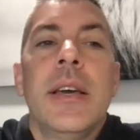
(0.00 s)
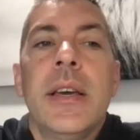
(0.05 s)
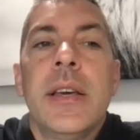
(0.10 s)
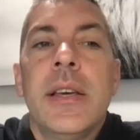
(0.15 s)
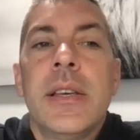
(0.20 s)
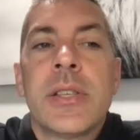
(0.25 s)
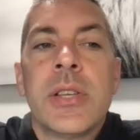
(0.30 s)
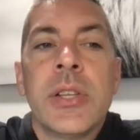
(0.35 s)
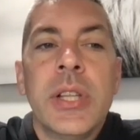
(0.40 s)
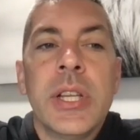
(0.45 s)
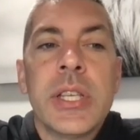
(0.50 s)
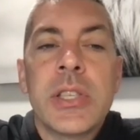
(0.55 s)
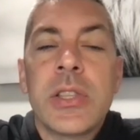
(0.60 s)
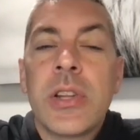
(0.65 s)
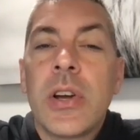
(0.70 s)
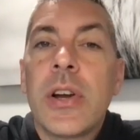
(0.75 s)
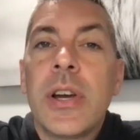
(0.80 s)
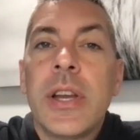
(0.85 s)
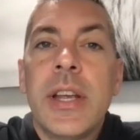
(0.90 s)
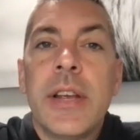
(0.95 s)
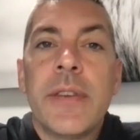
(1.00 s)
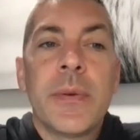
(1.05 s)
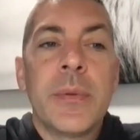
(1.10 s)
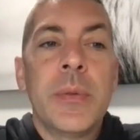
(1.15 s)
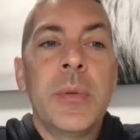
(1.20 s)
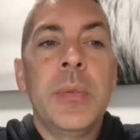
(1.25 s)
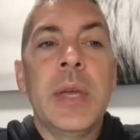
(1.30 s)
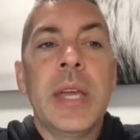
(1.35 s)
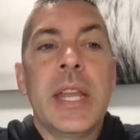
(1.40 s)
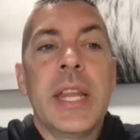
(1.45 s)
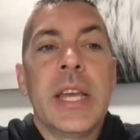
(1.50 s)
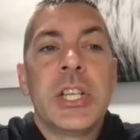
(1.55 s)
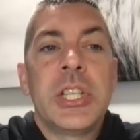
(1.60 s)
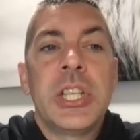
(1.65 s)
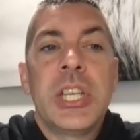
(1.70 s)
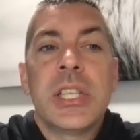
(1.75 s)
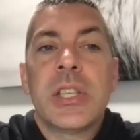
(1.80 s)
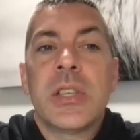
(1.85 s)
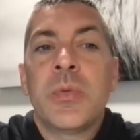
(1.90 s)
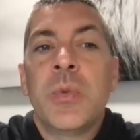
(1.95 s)
So let's start here from the beginning.
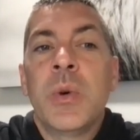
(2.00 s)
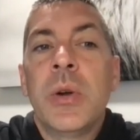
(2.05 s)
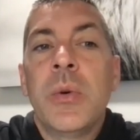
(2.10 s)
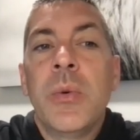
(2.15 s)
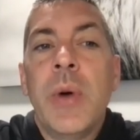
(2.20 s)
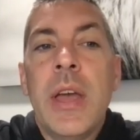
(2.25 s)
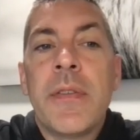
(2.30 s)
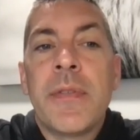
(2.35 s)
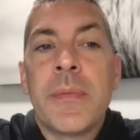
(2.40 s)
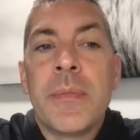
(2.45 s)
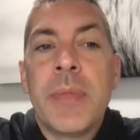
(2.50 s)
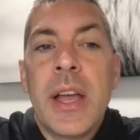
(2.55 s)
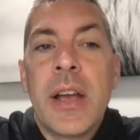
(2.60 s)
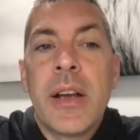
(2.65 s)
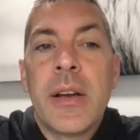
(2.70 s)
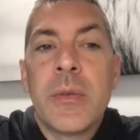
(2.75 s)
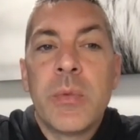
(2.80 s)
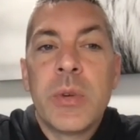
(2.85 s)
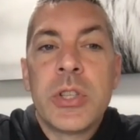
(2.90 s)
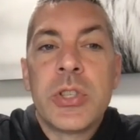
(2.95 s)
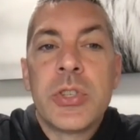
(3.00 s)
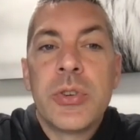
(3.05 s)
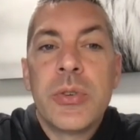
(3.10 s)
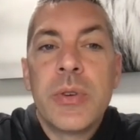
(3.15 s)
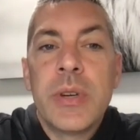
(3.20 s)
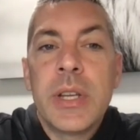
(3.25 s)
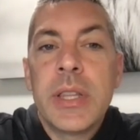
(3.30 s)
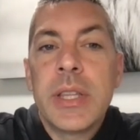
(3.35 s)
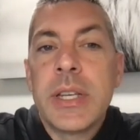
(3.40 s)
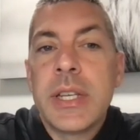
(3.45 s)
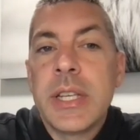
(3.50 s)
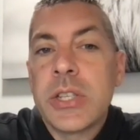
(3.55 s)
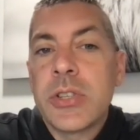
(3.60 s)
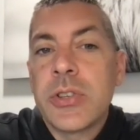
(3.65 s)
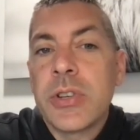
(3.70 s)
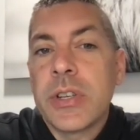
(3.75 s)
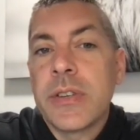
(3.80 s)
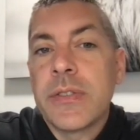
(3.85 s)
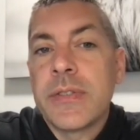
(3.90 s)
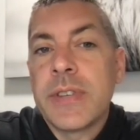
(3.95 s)
Jesus went away from there and withdrew into the
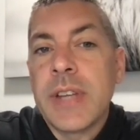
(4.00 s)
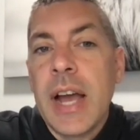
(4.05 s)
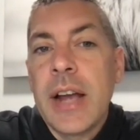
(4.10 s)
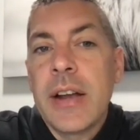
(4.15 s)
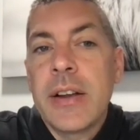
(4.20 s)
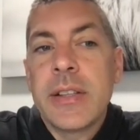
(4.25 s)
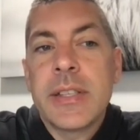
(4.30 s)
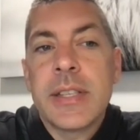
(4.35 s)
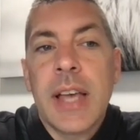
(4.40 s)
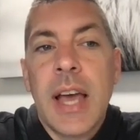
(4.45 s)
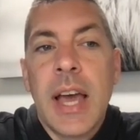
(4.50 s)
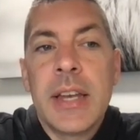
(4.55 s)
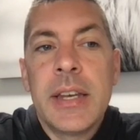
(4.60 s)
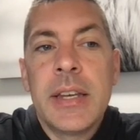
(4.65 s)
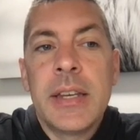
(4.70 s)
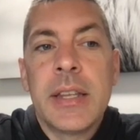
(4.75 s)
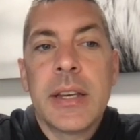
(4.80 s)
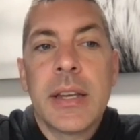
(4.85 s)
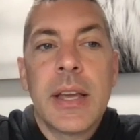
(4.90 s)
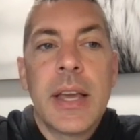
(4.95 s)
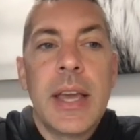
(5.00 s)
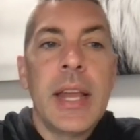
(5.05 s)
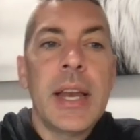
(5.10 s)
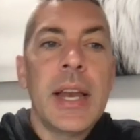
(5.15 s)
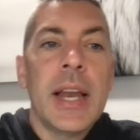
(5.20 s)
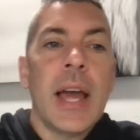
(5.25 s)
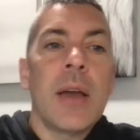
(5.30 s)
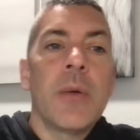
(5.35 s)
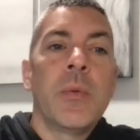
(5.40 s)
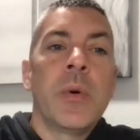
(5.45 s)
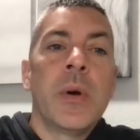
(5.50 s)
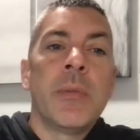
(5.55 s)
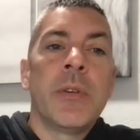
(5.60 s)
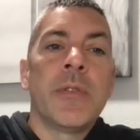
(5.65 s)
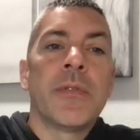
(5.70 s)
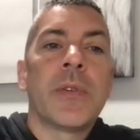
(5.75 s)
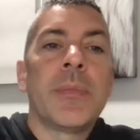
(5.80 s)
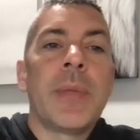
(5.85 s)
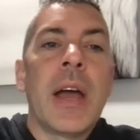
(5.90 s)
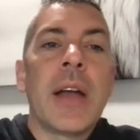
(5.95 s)
district of Tyre and Sidon, and a Canaanite woman
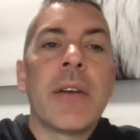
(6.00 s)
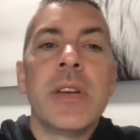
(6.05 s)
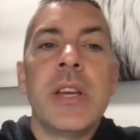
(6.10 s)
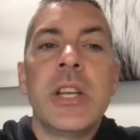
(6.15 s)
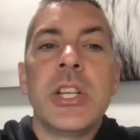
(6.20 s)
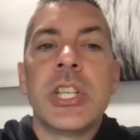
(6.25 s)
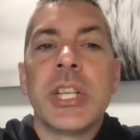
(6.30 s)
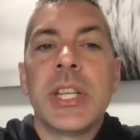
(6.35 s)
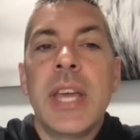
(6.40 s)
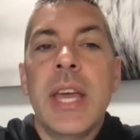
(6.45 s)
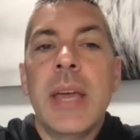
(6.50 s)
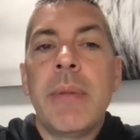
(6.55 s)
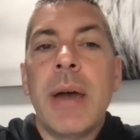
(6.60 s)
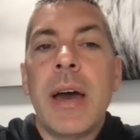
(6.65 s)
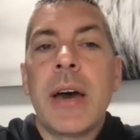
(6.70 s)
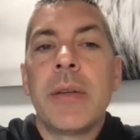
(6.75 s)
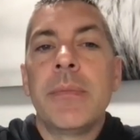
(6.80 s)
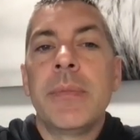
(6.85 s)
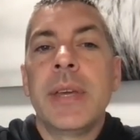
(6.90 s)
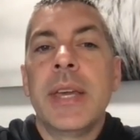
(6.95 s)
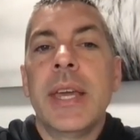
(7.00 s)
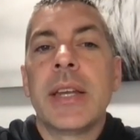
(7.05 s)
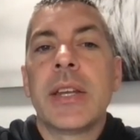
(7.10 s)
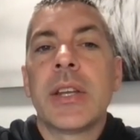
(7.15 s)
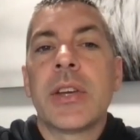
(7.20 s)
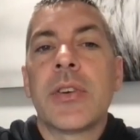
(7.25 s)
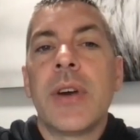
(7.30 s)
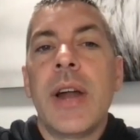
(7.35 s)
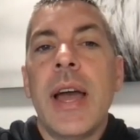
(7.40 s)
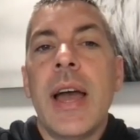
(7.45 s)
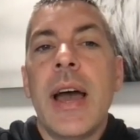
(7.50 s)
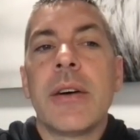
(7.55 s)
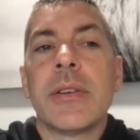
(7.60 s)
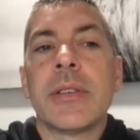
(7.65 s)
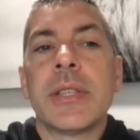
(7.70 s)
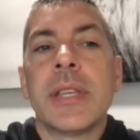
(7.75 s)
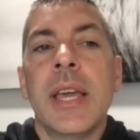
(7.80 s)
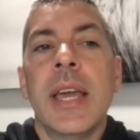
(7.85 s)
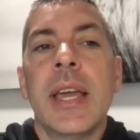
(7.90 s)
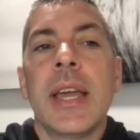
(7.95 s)
from that region came out and began to cry out,
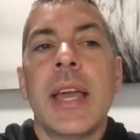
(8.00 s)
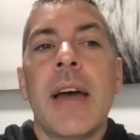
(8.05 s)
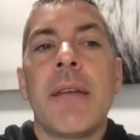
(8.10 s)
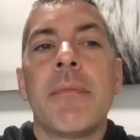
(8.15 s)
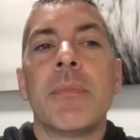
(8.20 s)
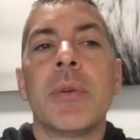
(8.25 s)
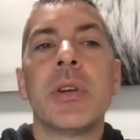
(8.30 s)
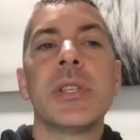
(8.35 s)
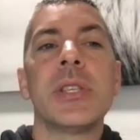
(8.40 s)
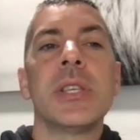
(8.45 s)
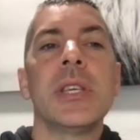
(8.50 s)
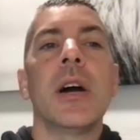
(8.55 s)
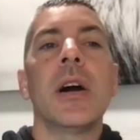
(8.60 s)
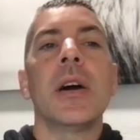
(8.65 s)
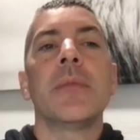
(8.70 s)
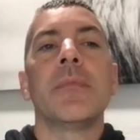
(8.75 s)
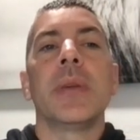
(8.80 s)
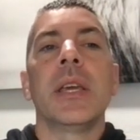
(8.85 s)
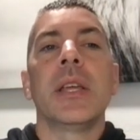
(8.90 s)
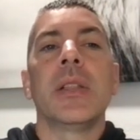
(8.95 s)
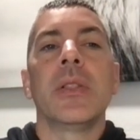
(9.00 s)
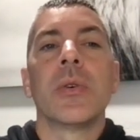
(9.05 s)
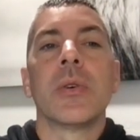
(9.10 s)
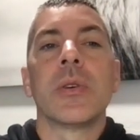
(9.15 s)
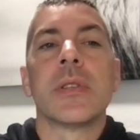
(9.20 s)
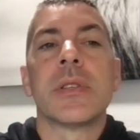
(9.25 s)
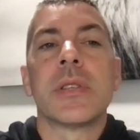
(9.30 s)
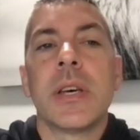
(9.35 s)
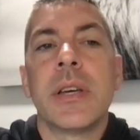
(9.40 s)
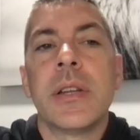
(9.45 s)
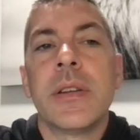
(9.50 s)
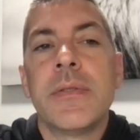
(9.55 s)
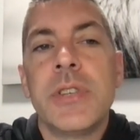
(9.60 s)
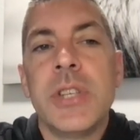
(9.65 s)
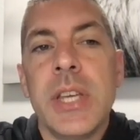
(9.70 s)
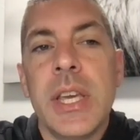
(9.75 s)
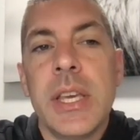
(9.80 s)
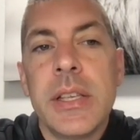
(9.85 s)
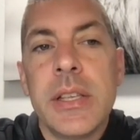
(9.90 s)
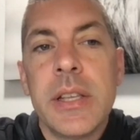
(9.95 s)
saying, "Have mercy on me, Lord, Son of
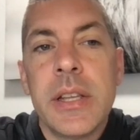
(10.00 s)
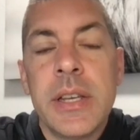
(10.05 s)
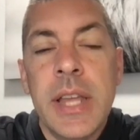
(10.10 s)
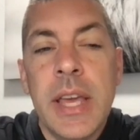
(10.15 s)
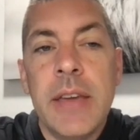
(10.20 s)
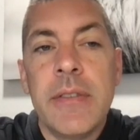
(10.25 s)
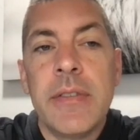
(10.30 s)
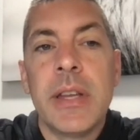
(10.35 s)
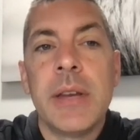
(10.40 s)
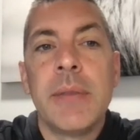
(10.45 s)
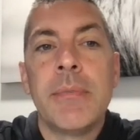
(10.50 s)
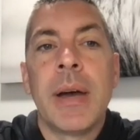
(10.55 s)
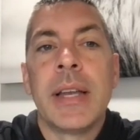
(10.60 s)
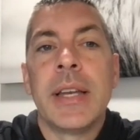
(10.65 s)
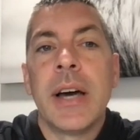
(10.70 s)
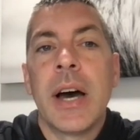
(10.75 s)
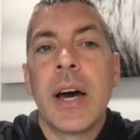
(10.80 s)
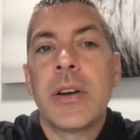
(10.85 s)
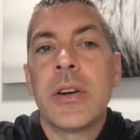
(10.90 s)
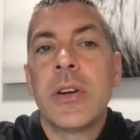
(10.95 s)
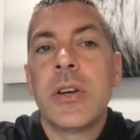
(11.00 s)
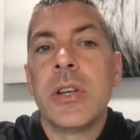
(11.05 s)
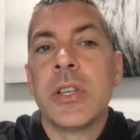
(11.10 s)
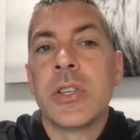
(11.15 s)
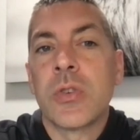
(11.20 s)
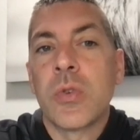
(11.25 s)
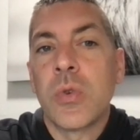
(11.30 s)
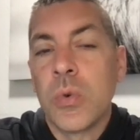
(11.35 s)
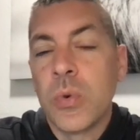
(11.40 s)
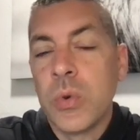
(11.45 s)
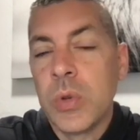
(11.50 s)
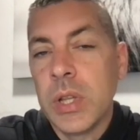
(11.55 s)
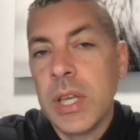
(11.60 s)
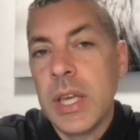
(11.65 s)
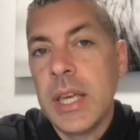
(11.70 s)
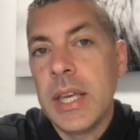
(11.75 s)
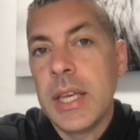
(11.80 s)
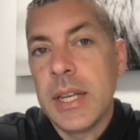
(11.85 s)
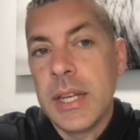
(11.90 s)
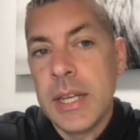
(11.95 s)
David. My daughter is
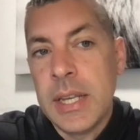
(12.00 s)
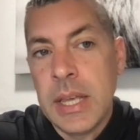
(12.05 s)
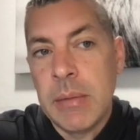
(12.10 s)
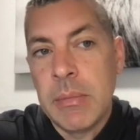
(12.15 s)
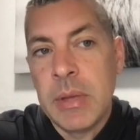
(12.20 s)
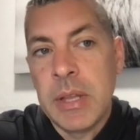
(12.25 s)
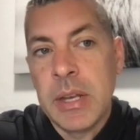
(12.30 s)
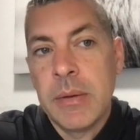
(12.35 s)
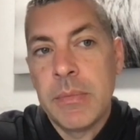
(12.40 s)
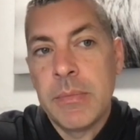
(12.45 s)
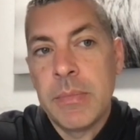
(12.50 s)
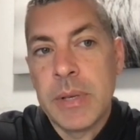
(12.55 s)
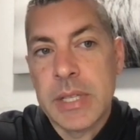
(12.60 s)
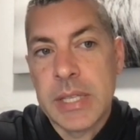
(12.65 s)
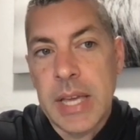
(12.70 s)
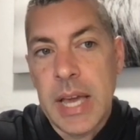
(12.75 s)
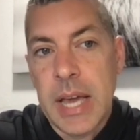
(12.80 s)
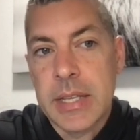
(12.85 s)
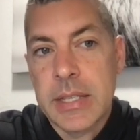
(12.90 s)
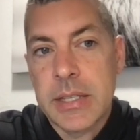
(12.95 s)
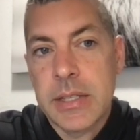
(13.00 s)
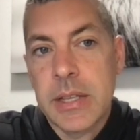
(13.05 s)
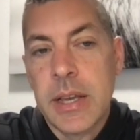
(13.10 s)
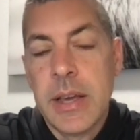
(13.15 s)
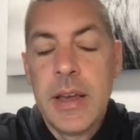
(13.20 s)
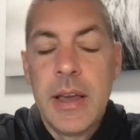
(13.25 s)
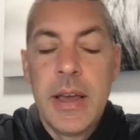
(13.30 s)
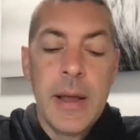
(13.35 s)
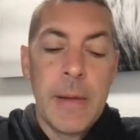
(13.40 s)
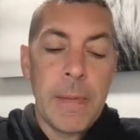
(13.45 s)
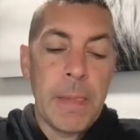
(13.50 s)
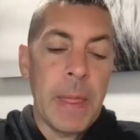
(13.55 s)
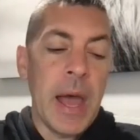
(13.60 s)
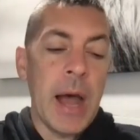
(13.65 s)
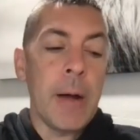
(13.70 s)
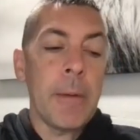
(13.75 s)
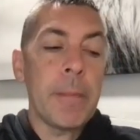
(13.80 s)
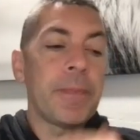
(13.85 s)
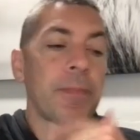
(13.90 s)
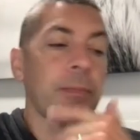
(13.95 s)
cruelly demon-possessed."
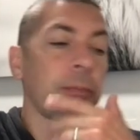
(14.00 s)
Now,